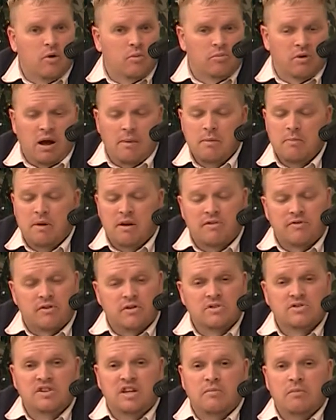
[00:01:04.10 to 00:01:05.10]
would probably be a
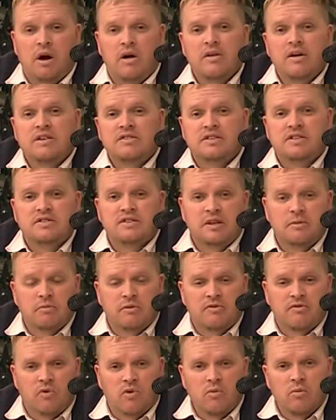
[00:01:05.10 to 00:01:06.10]
first-team All-ACC
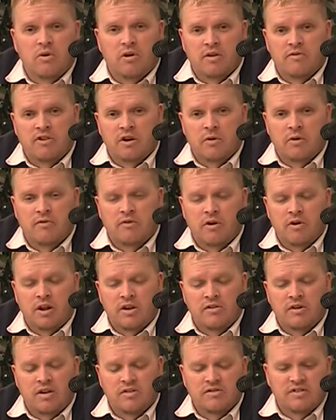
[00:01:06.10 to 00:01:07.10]
performer if they were
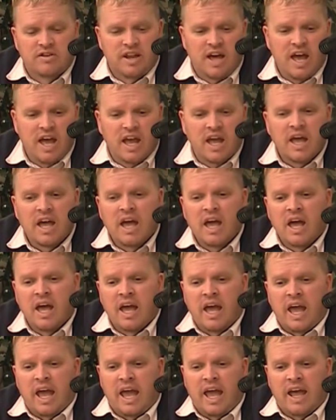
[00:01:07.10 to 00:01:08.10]
voting gun today.
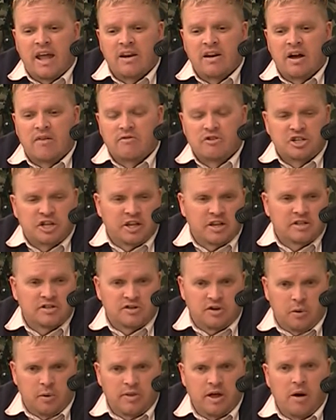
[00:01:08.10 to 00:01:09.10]
And Virginia
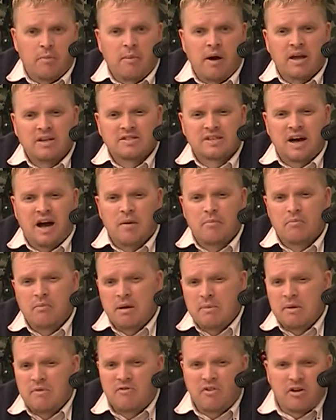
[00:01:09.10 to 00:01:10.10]
still without Mike Scott,
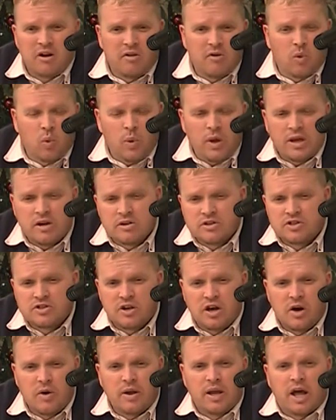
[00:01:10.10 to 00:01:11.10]
maybe for another week or
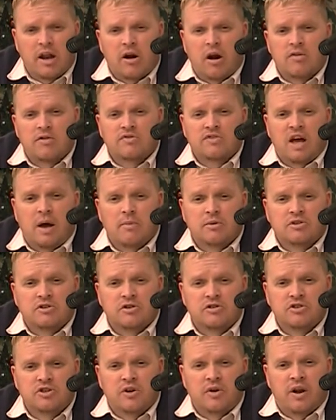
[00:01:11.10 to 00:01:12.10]
so. He had arthroscopic
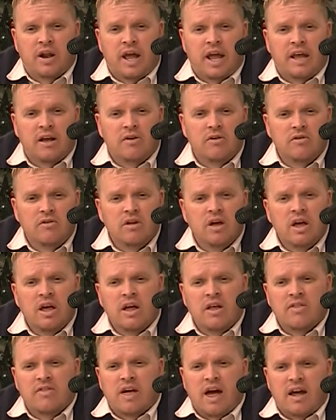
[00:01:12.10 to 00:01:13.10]
surgery on an ankle
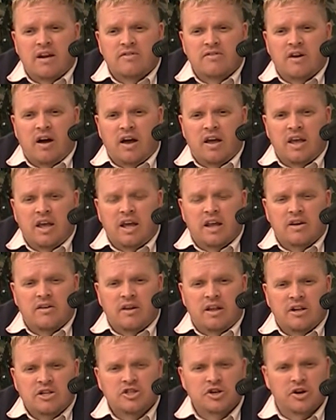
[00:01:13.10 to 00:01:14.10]
that he had
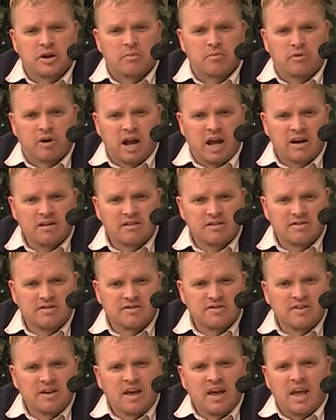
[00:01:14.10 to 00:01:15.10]
injured in
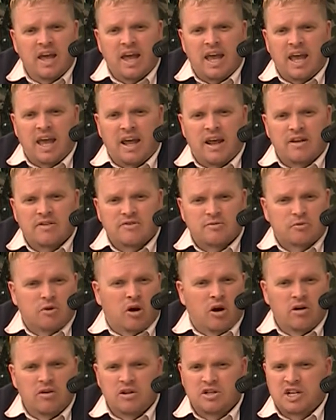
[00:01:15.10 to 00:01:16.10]
practice, and some
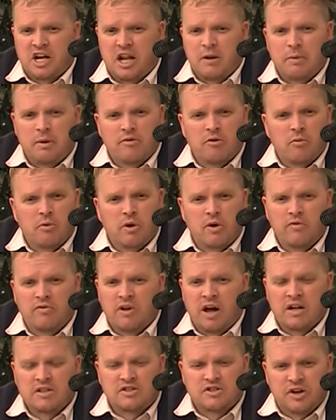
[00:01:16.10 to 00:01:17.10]
cartilage had to be removed.
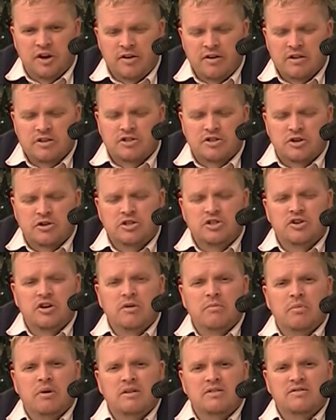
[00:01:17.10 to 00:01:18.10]
Not serious
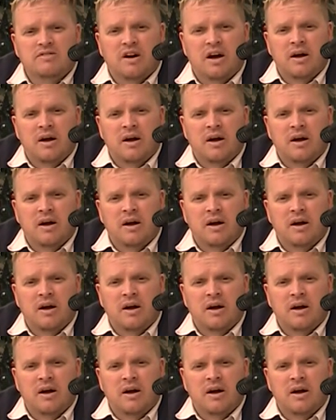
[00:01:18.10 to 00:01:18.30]
surgery, but